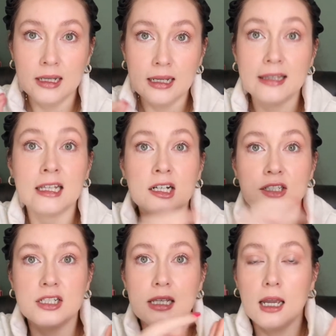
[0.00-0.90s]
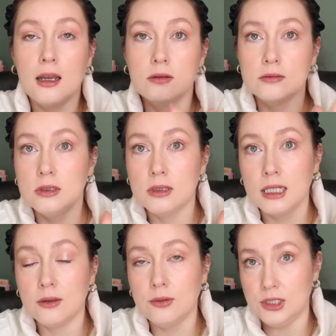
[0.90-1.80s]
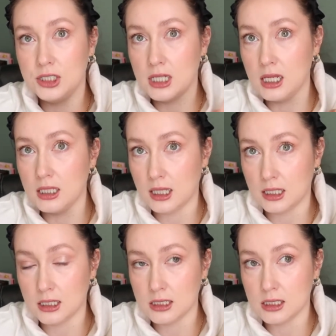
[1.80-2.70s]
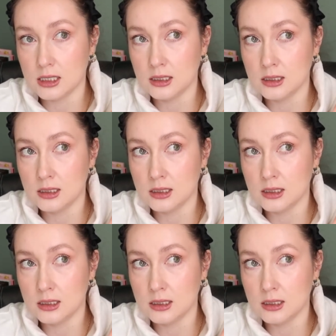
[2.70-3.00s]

and then I'll just count like which shade that is,